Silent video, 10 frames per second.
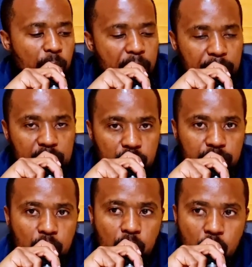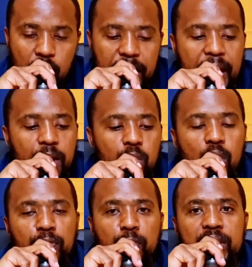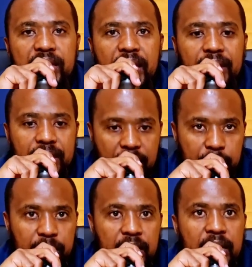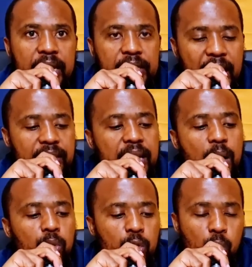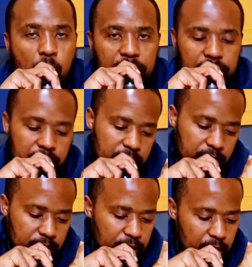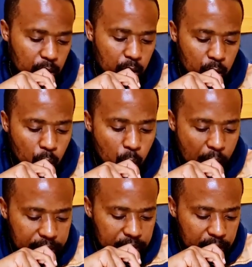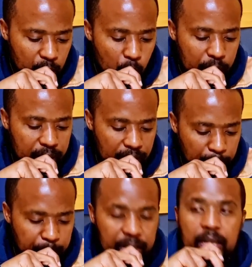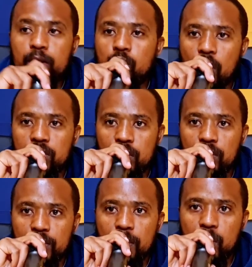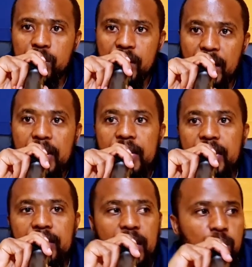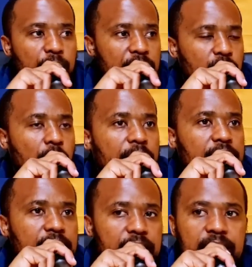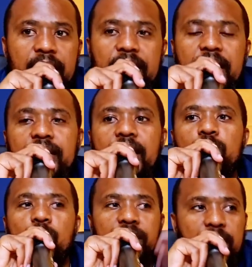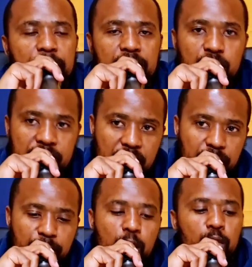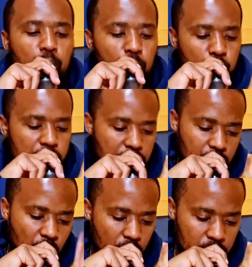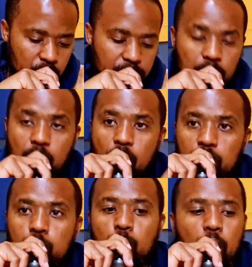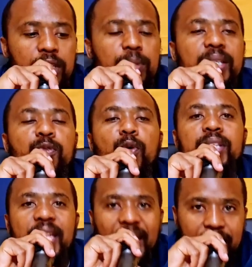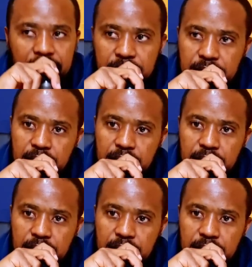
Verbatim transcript: commandments of the Lord and not forsake them. That's how you what? You what? You keep the doctrine of the Most High. That's how you get corrected. That's how you examine yourself. You use the doctrine of the Lord. You don't forsake